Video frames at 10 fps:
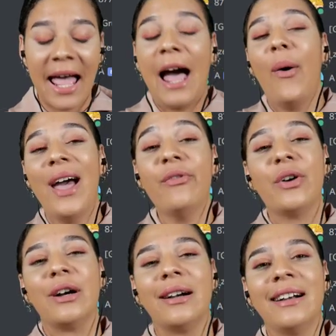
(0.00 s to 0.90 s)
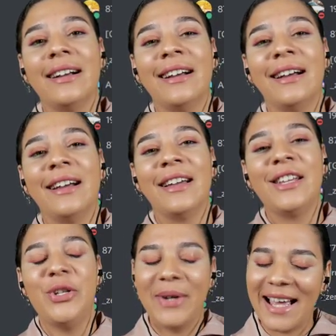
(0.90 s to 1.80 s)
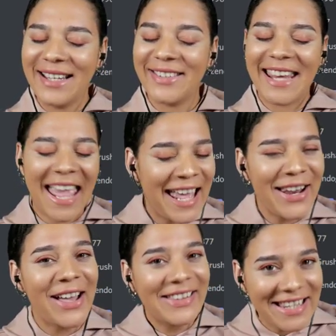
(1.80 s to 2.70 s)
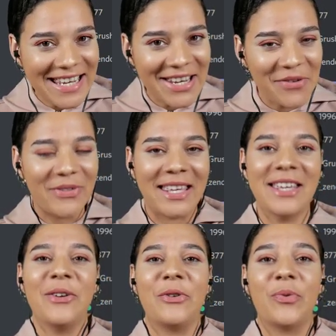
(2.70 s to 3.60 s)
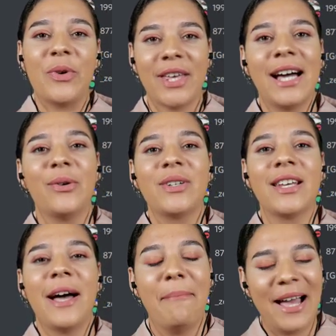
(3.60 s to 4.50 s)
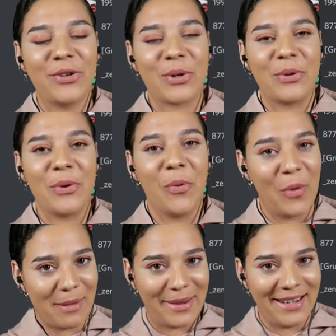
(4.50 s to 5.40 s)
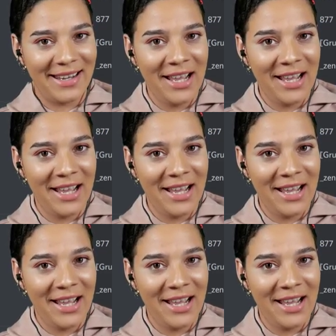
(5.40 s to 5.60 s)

However, you guys cannot leave the guild without a magical weapon